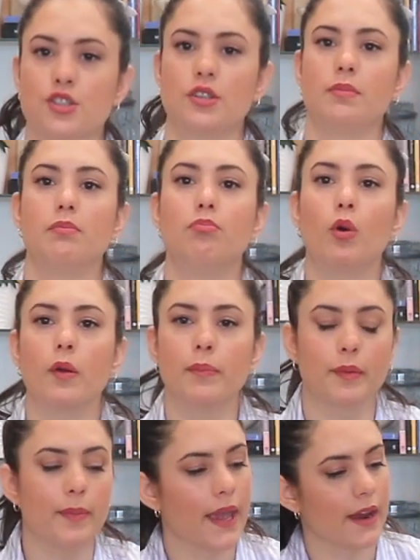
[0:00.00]
should be more
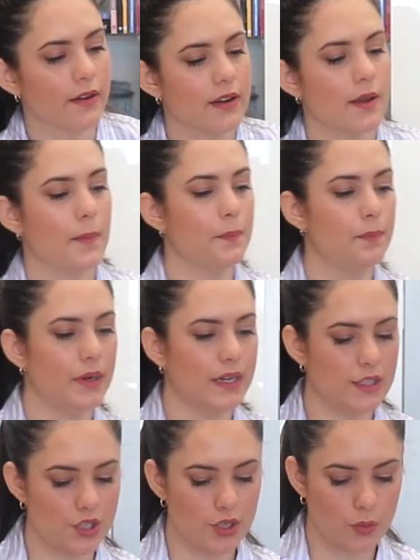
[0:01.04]
prepared,
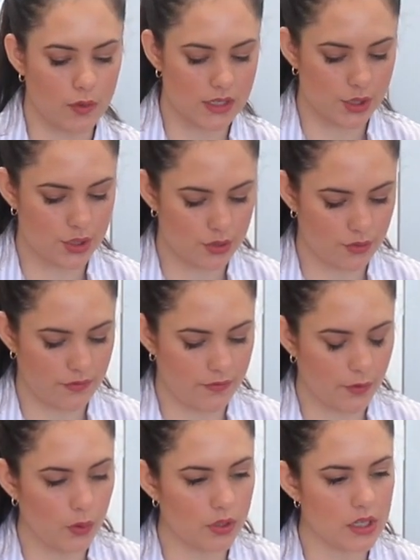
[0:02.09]
but you want to
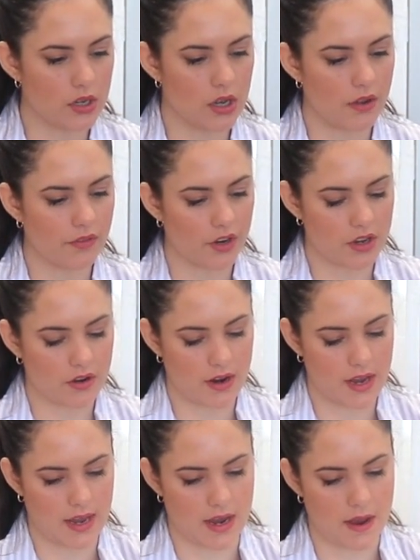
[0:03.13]
fully cover your
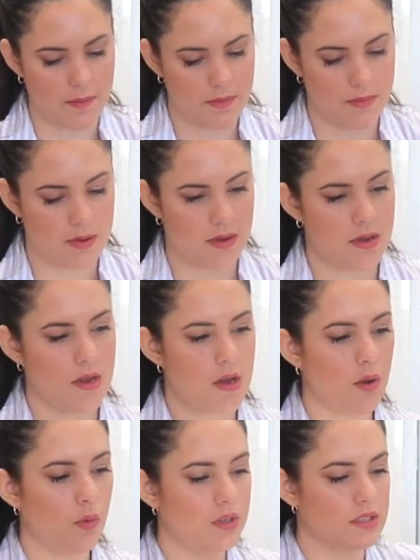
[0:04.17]
ham
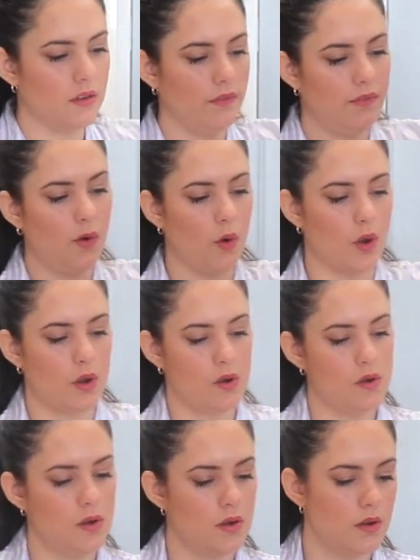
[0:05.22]
with some foil.